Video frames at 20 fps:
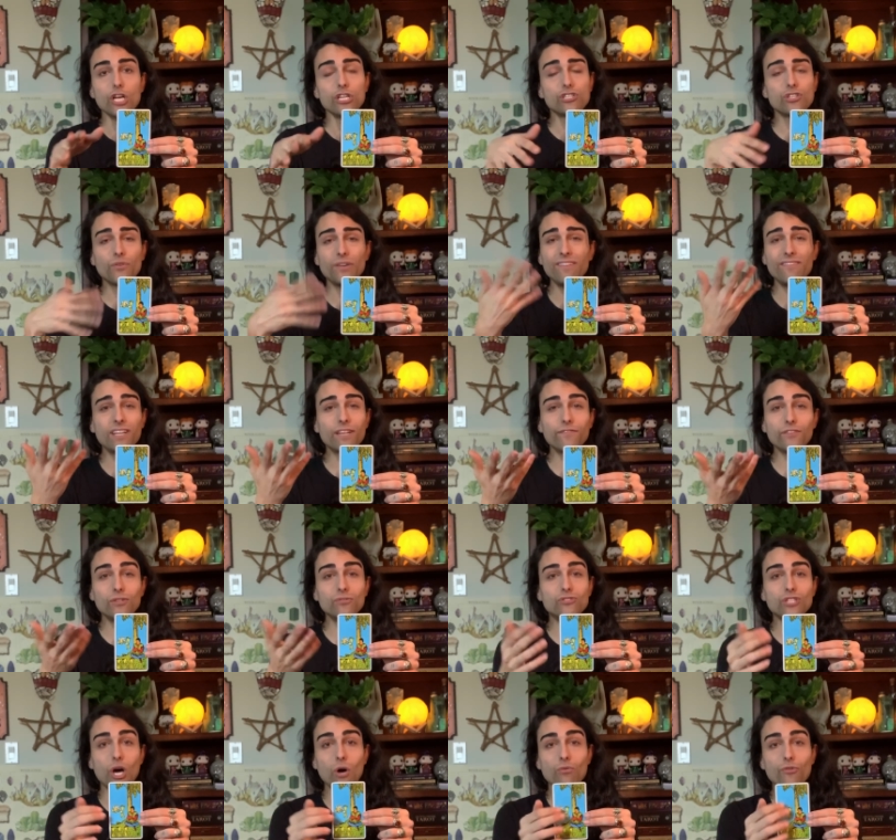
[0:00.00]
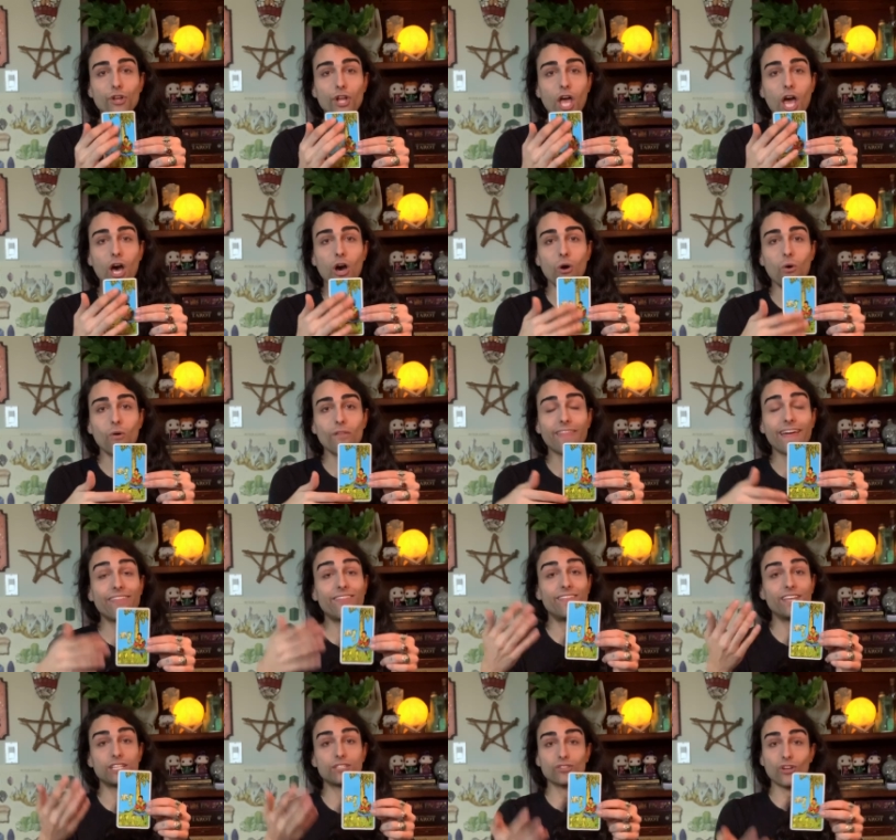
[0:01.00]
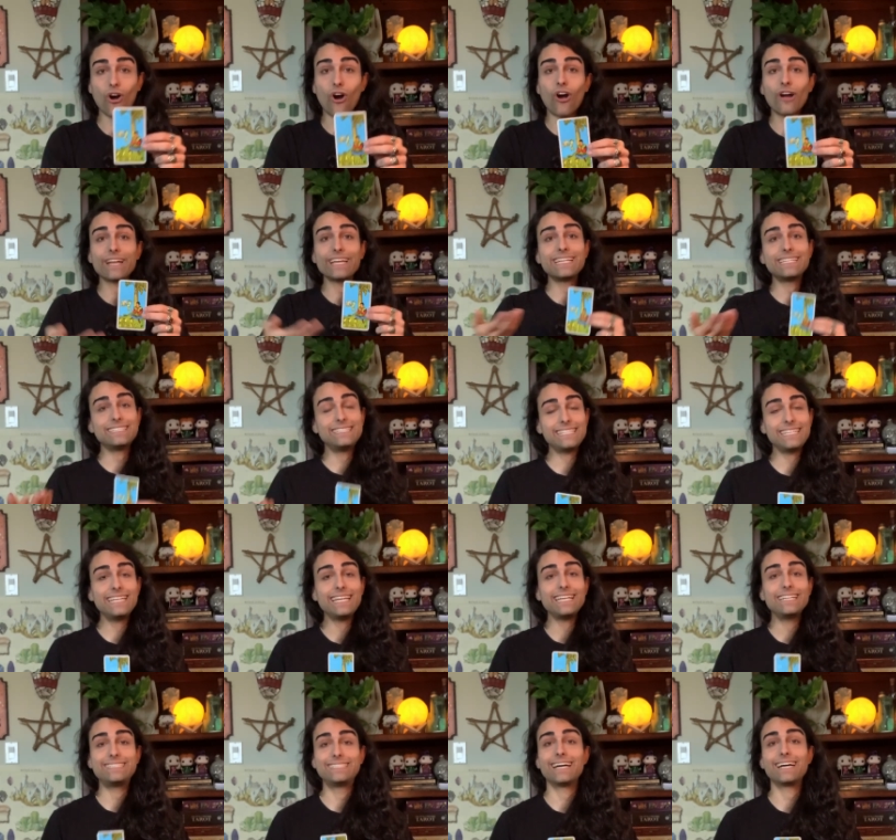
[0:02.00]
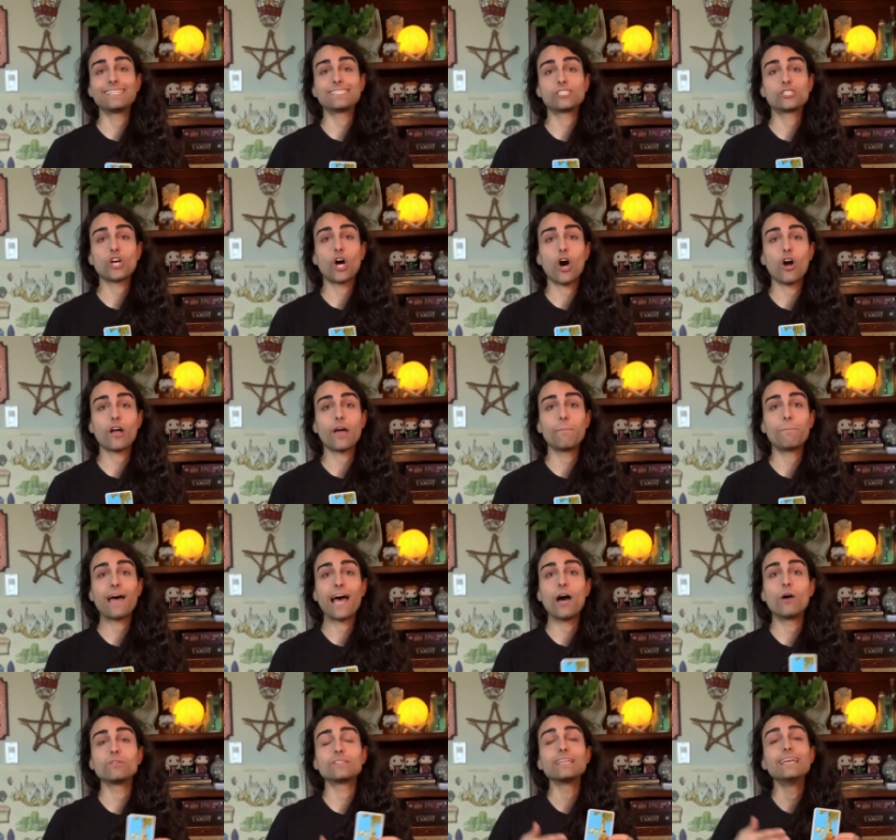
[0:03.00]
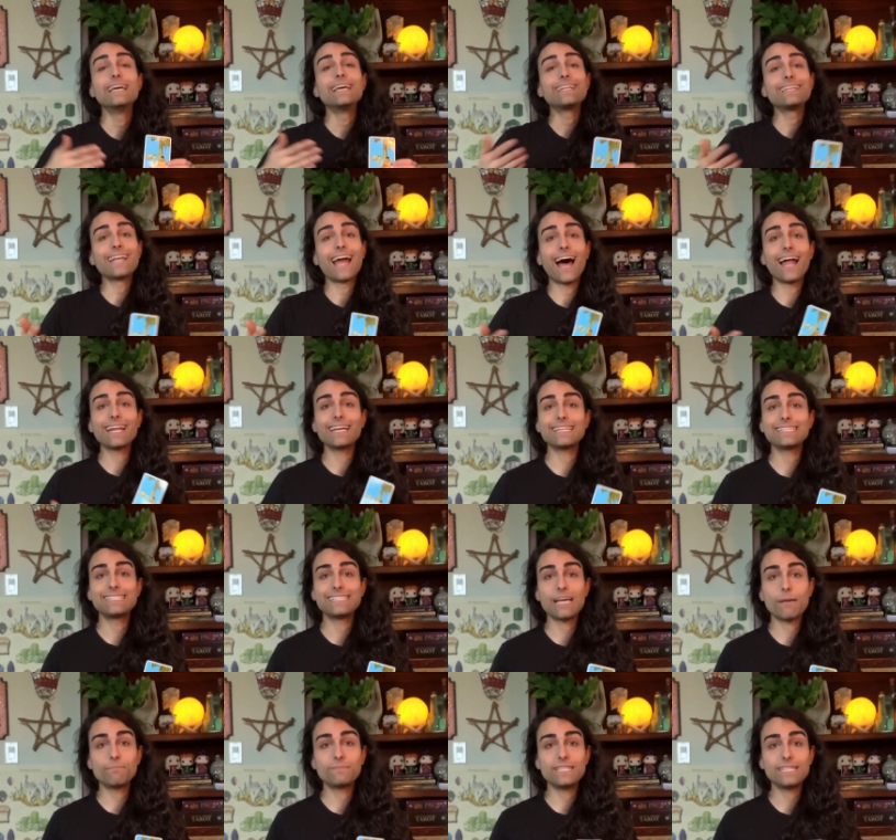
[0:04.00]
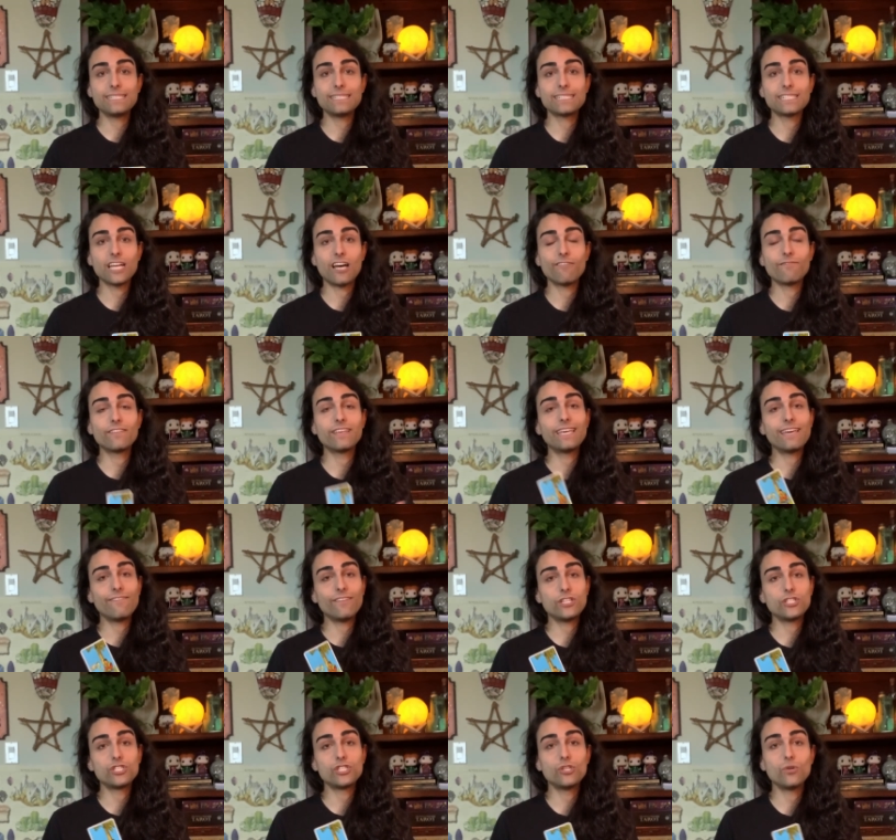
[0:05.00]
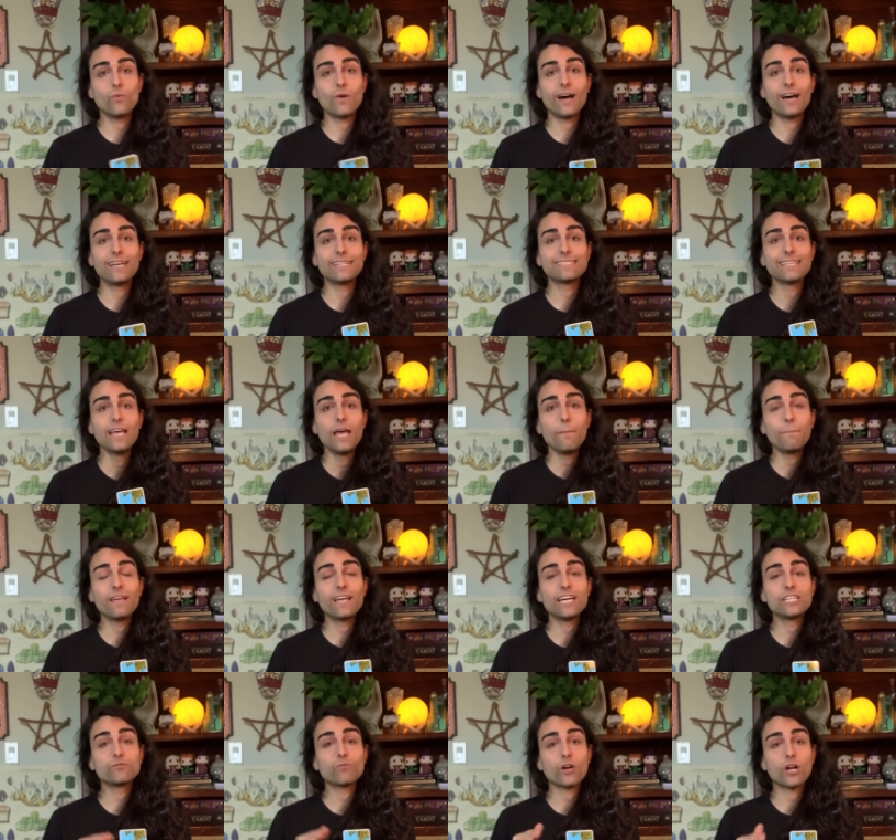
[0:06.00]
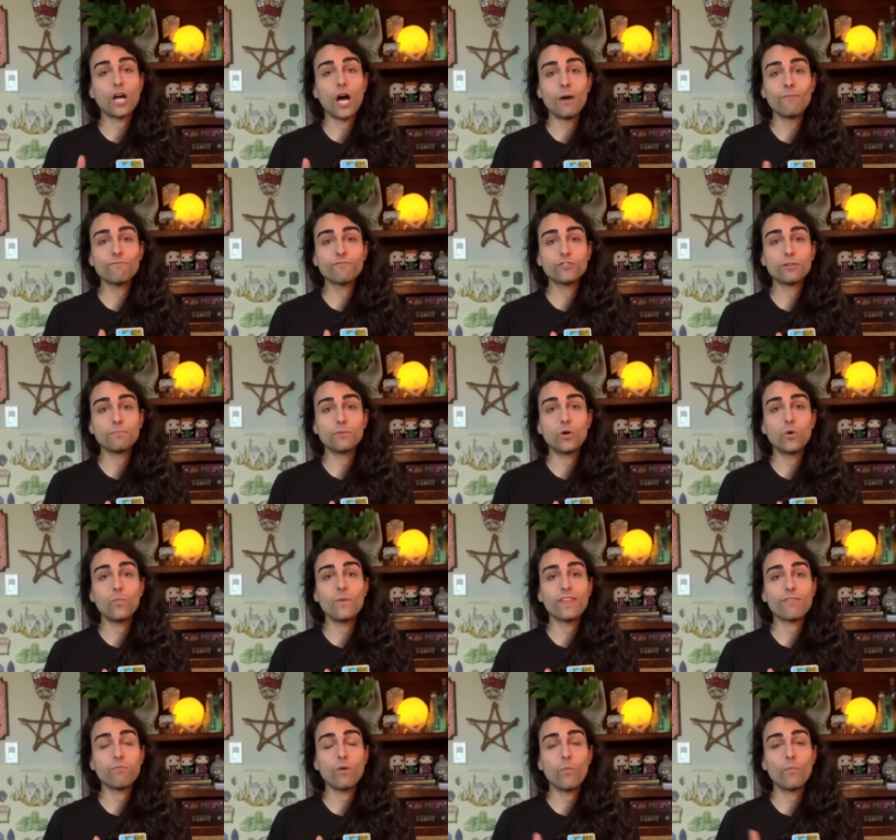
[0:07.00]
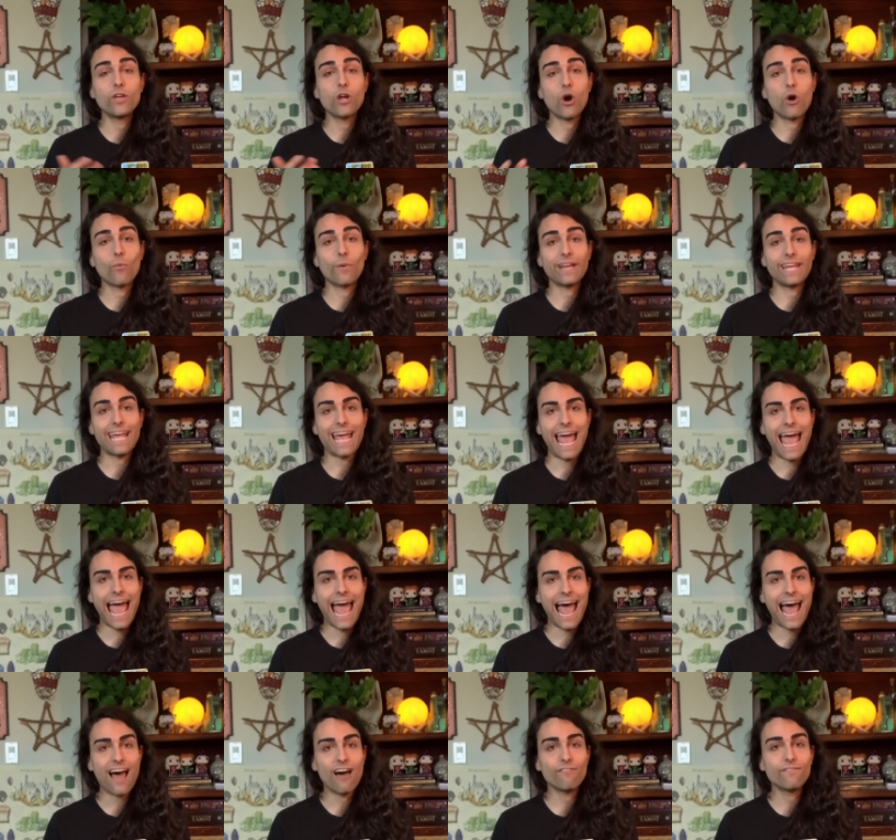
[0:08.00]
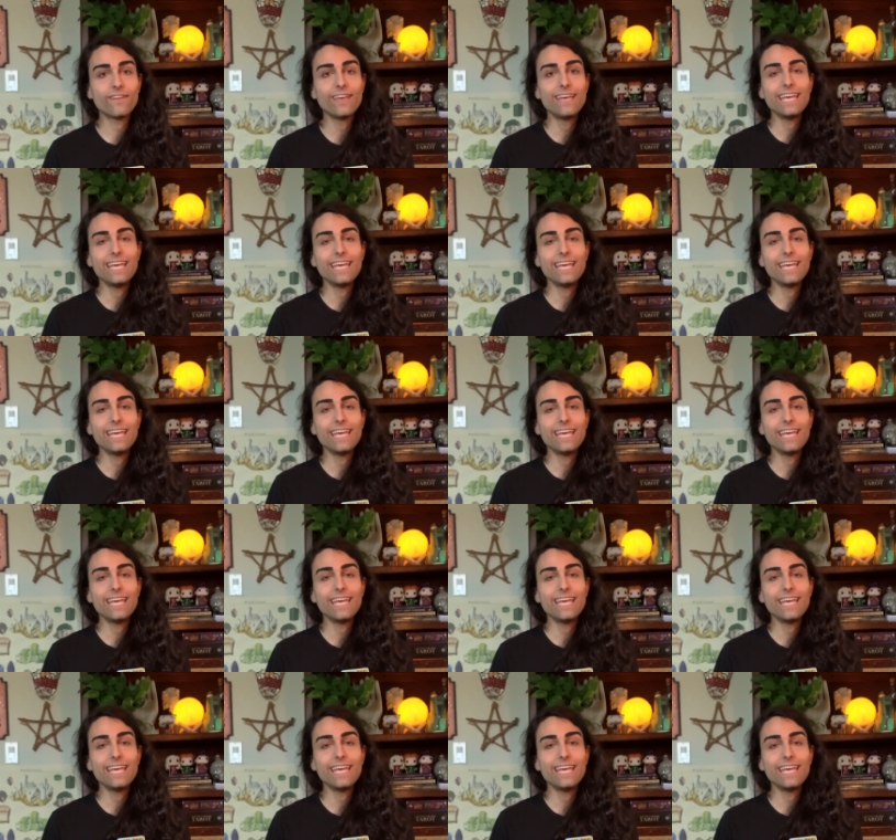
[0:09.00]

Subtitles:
So even if you don't know that this card indeed does talk about not accepting stuff given to us because we're comfortable with what we already have,